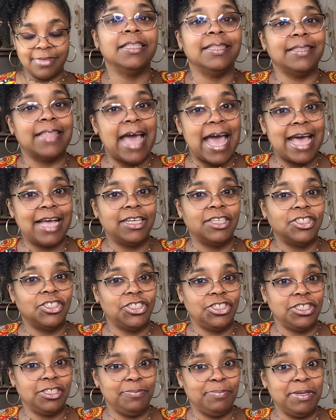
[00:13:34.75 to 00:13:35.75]
That
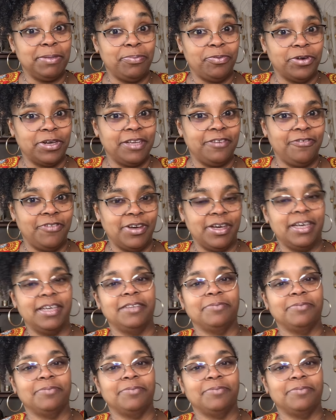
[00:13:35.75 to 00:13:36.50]
should be pretty fun.